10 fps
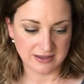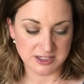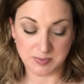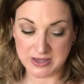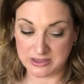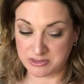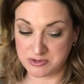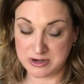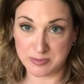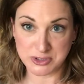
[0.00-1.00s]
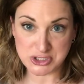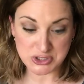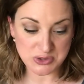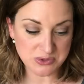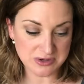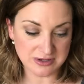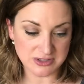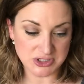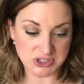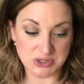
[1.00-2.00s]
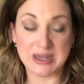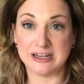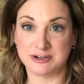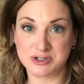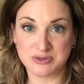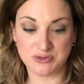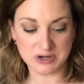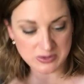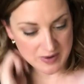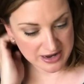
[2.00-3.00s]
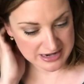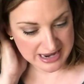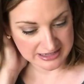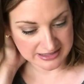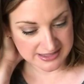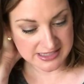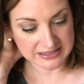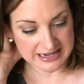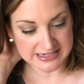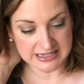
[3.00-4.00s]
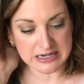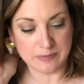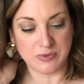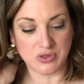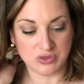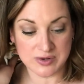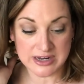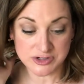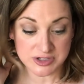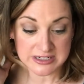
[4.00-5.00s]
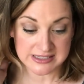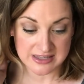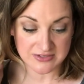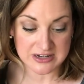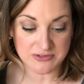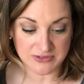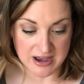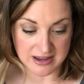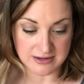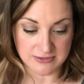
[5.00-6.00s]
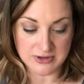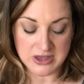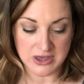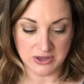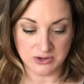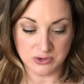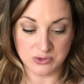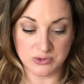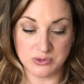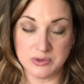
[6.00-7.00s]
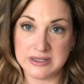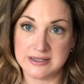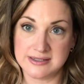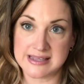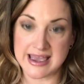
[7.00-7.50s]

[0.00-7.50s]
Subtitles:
to pick through number 2 to 841, and it selected number 375, who is